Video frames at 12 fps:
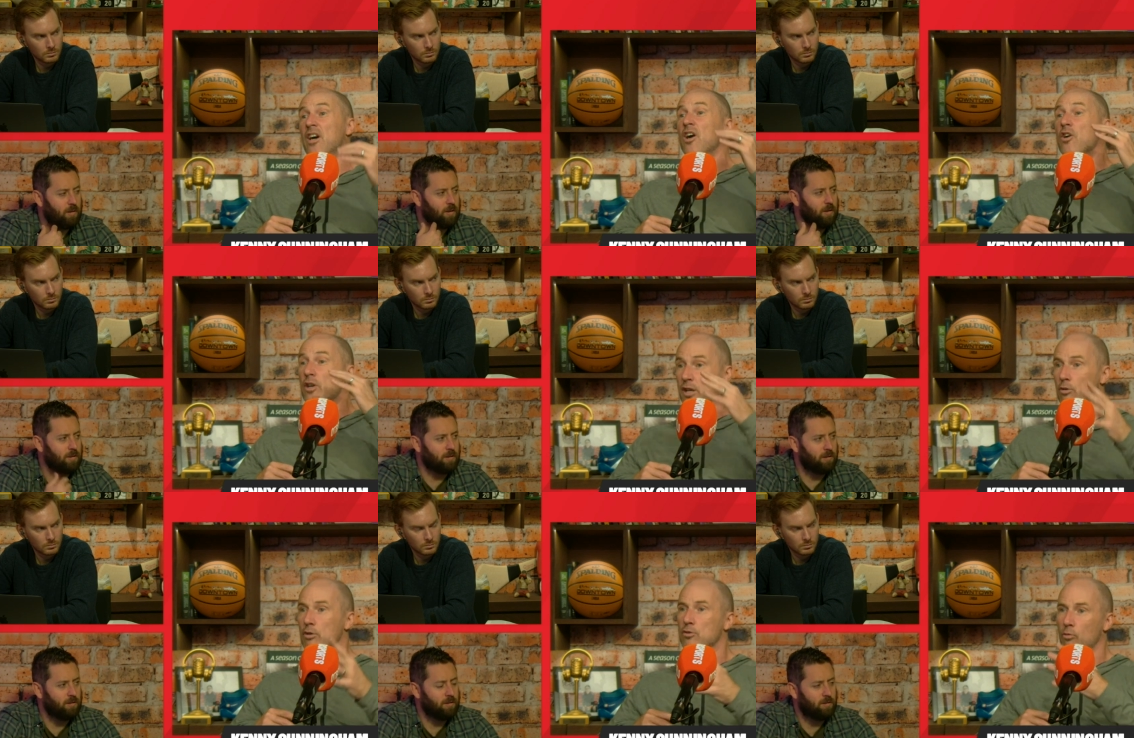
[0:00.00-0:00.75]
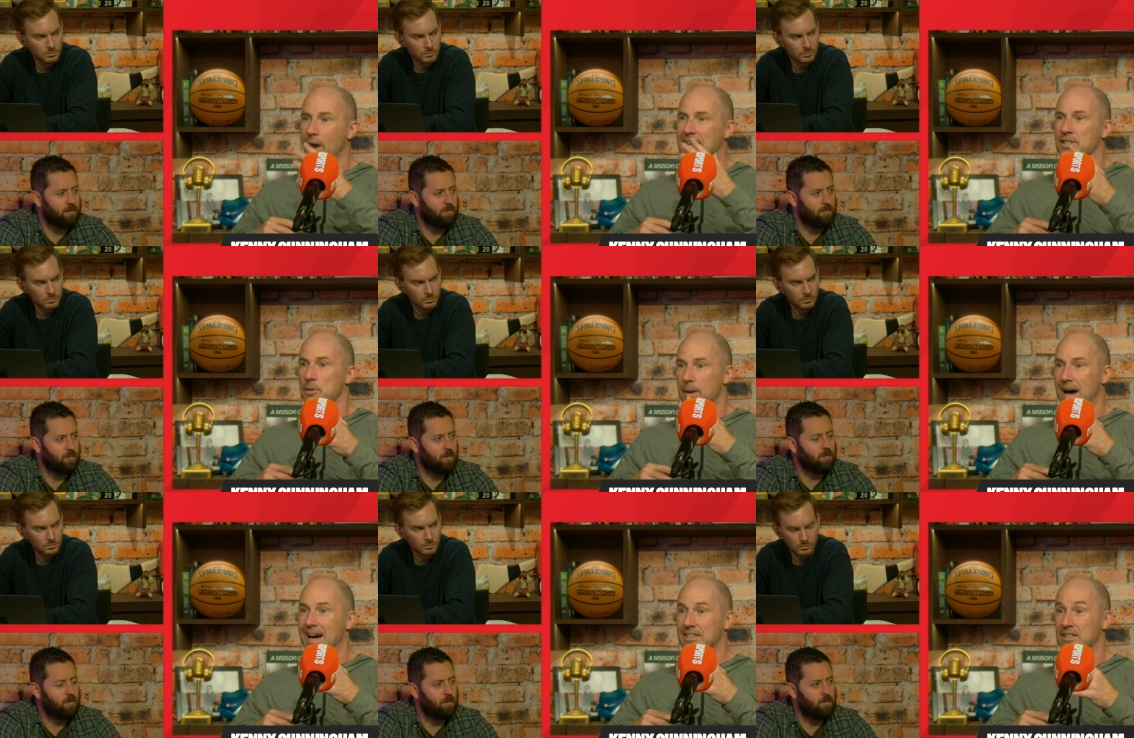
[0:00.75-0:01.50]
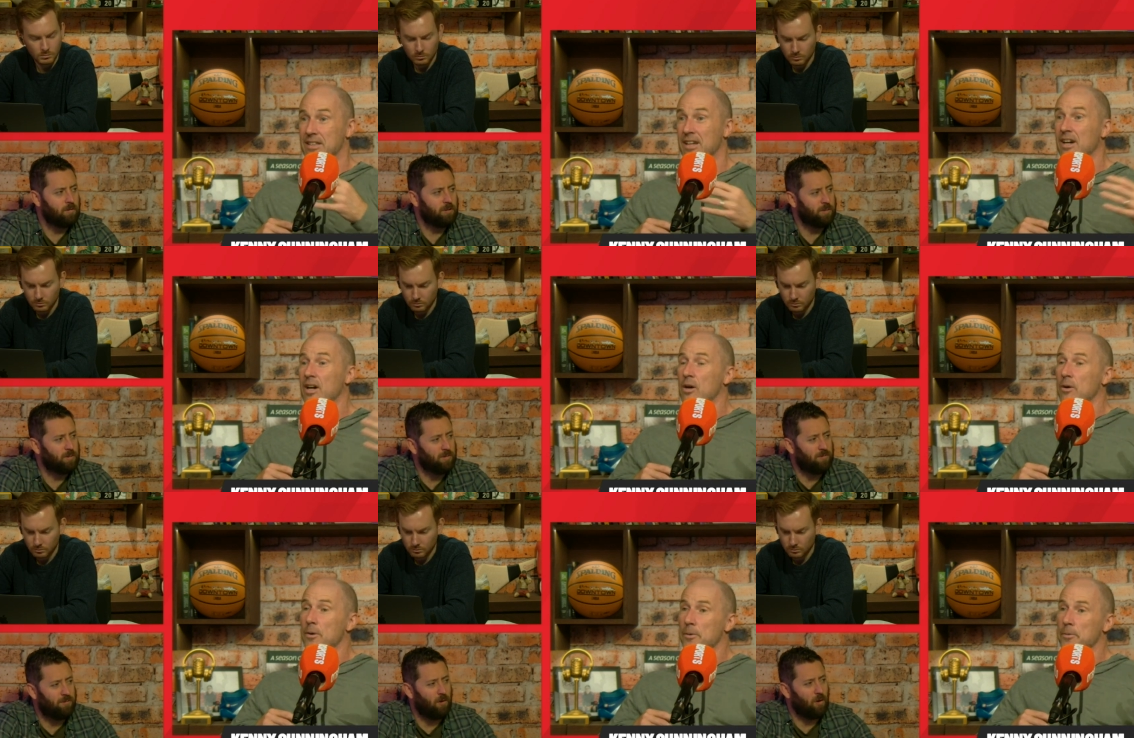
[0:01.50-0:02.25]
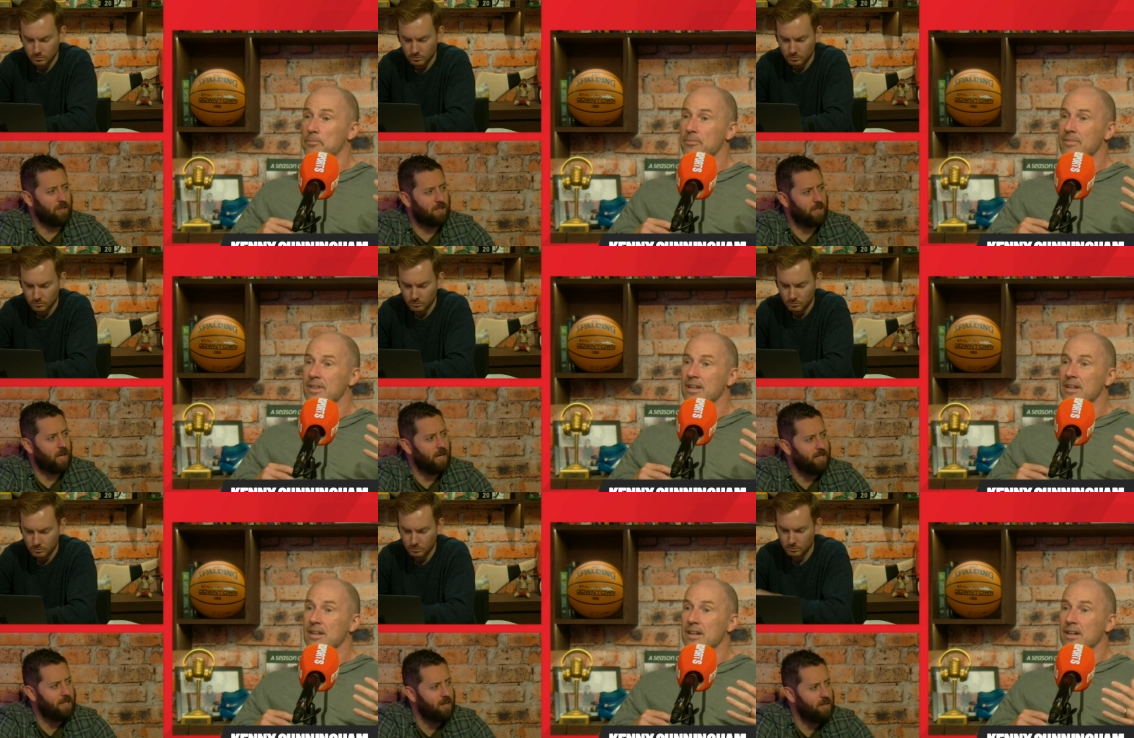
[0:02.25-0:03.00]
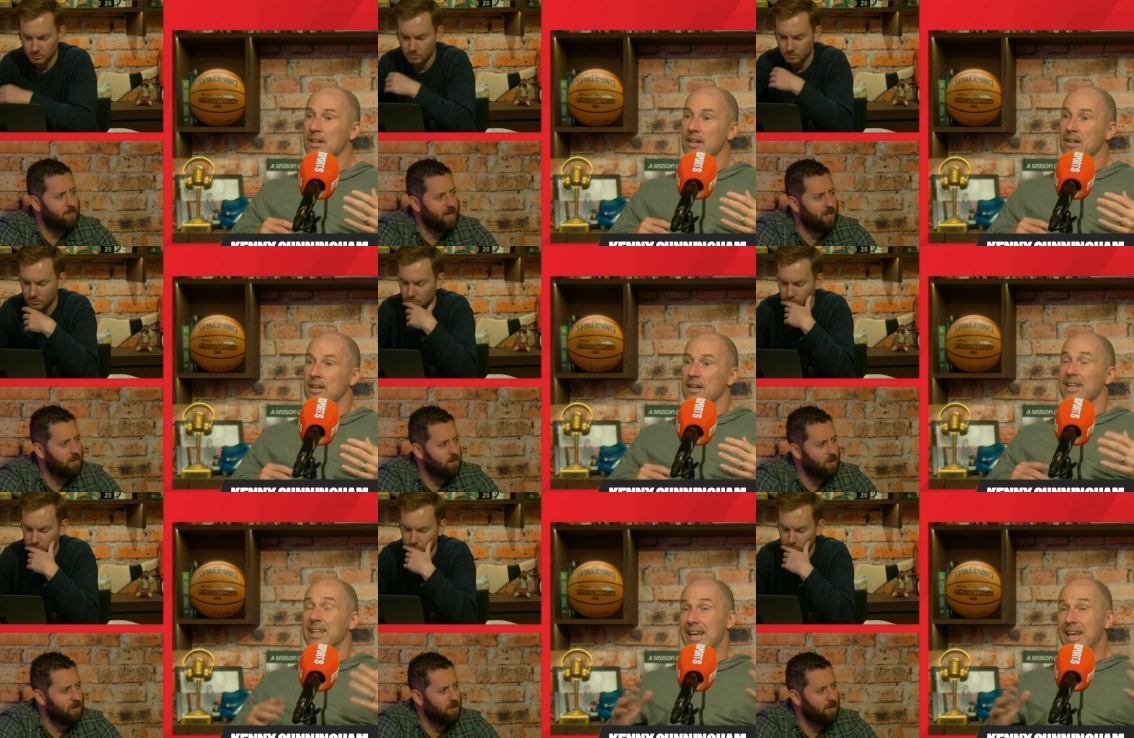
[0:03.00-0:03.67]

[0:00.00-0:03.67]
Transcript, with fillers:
Speaker 1: kind of good range of pass. And seems to have fallen slightly down the pecking order.